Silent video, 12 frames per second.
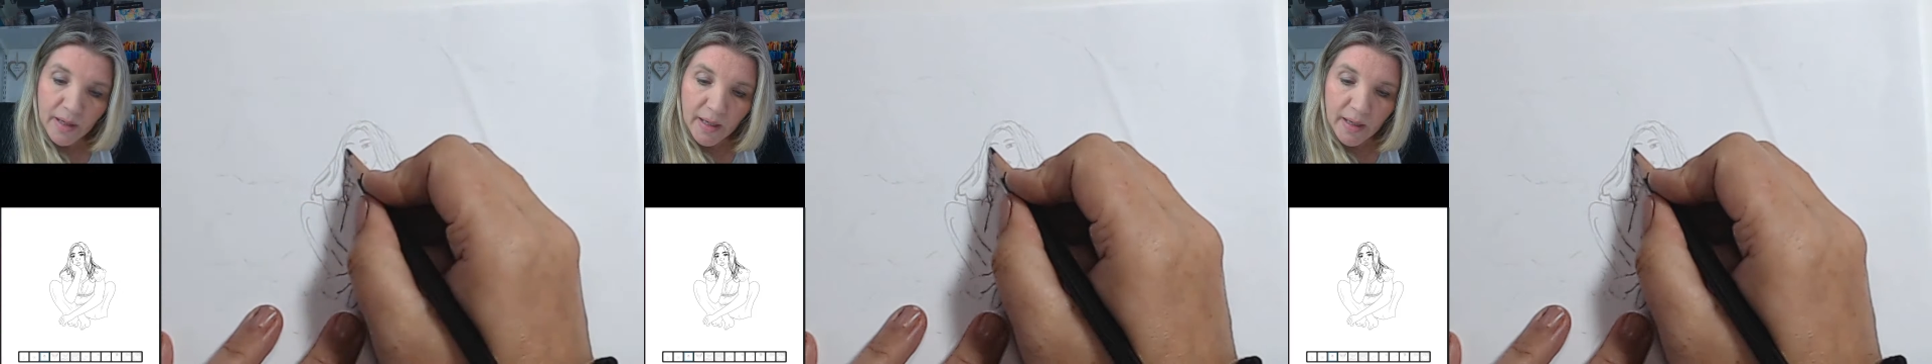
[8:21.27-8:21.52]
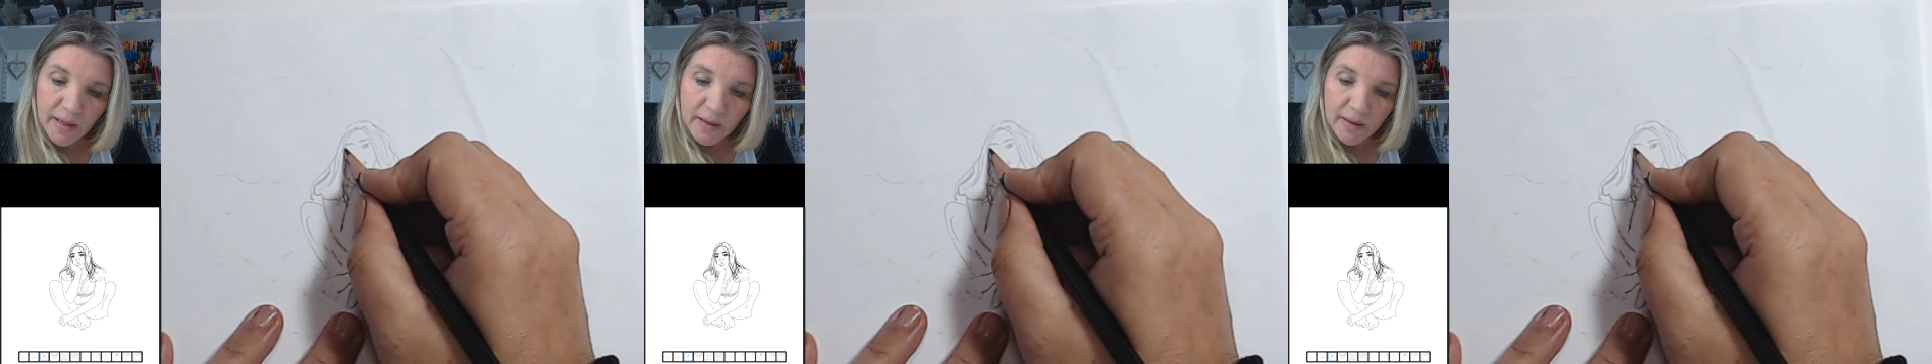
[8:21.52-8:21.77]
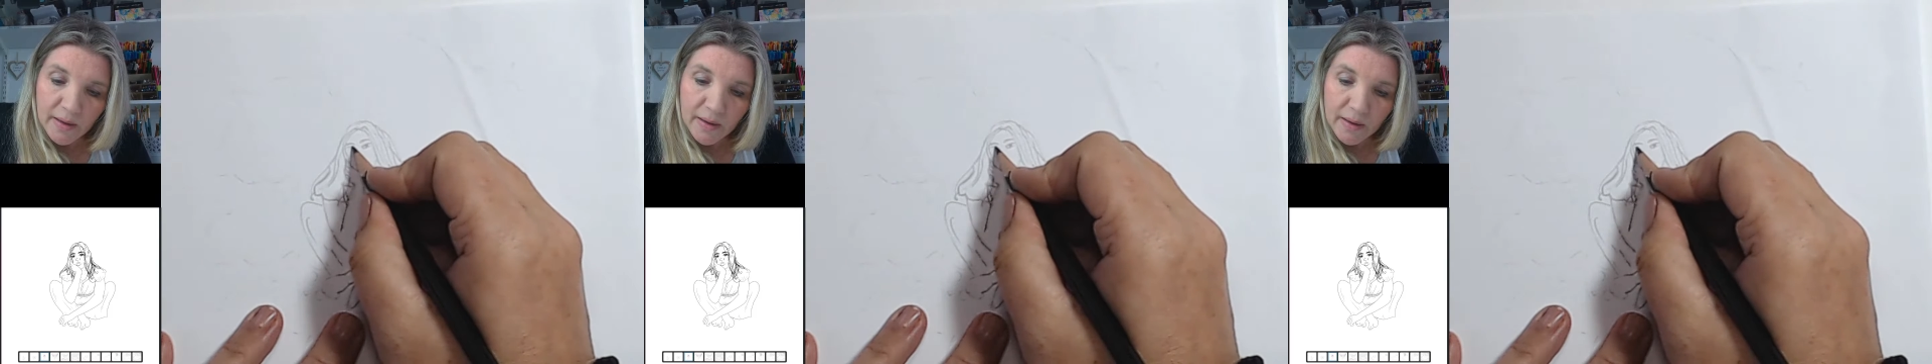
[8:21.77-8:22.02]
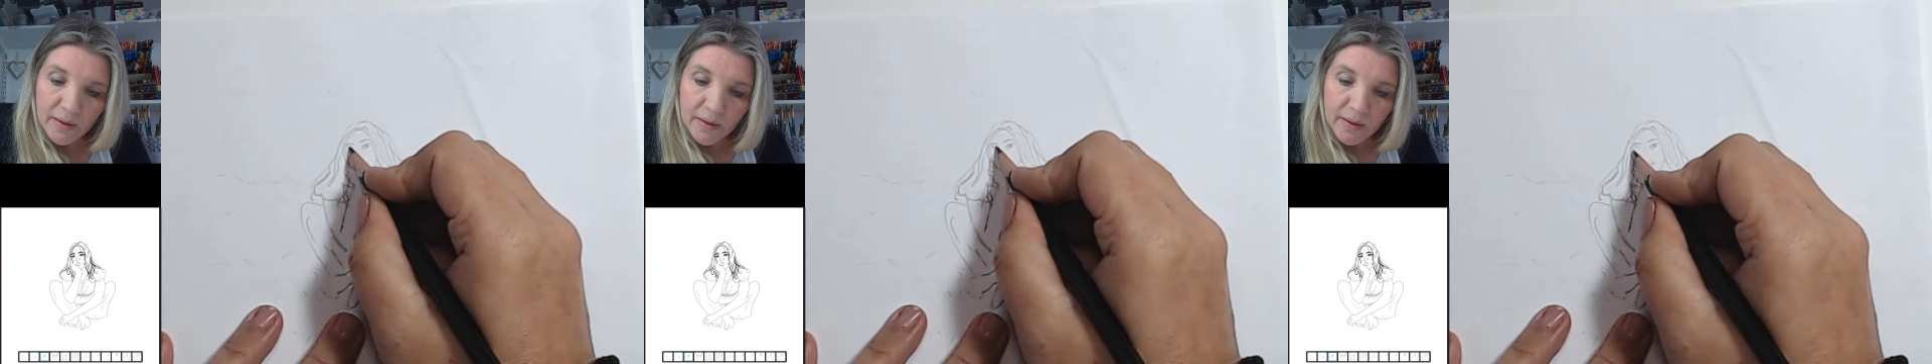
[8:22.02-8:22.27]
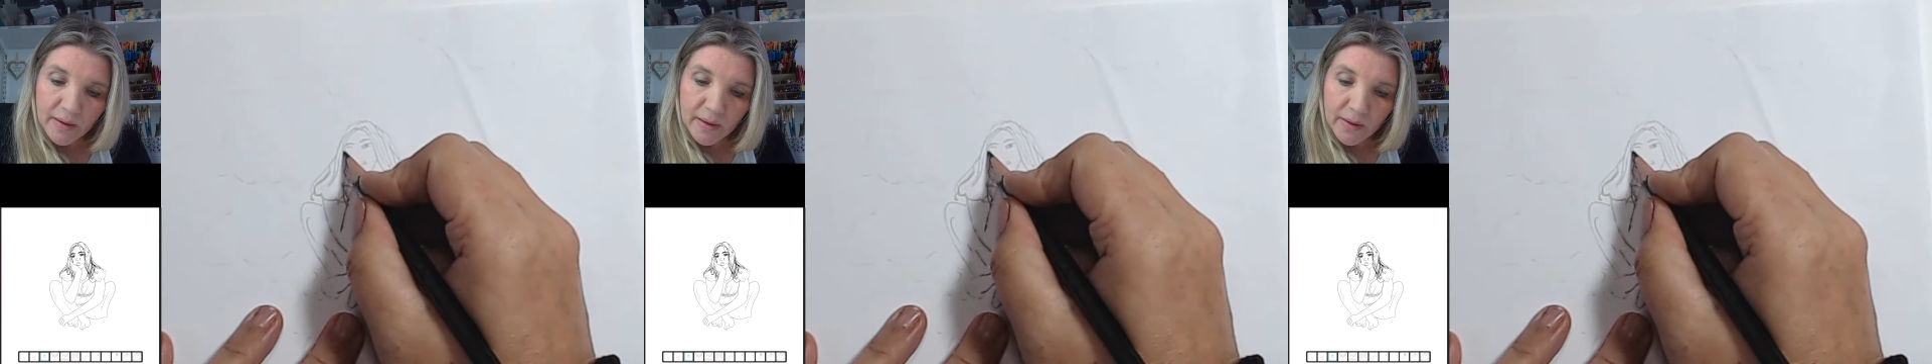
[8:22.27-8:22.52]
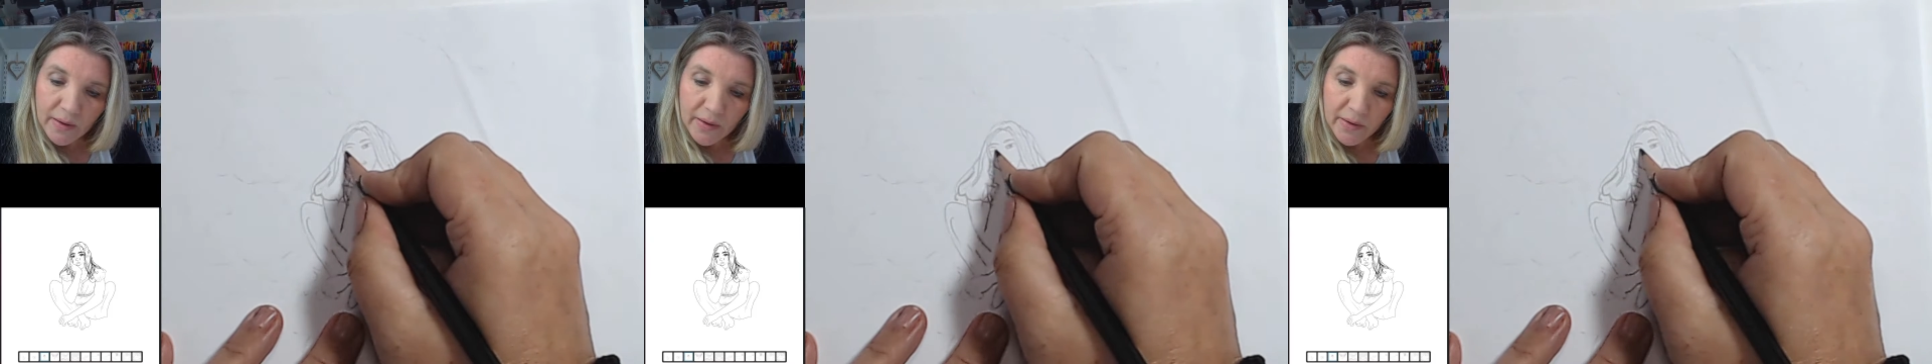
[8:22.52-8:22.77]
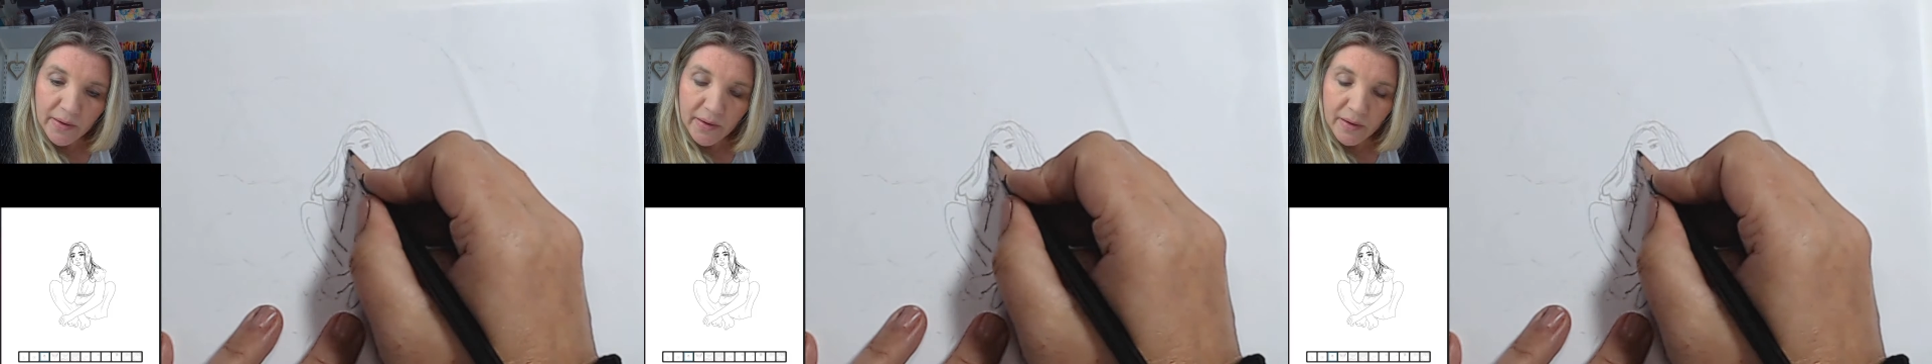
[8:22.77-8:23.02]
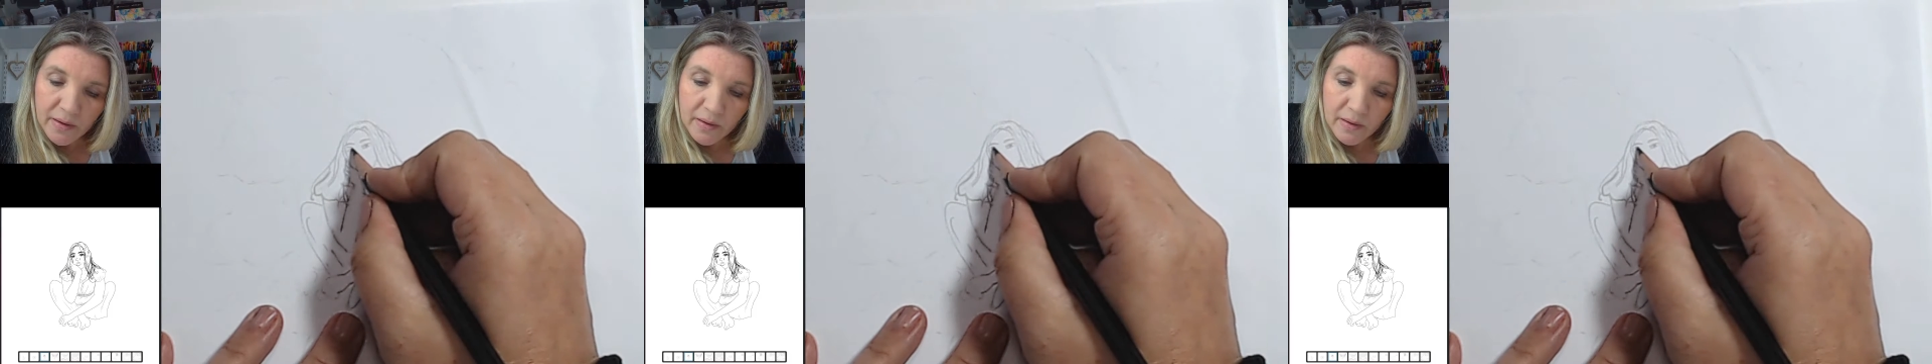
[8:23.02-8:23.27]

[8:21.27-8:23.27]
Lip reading: and another eye here.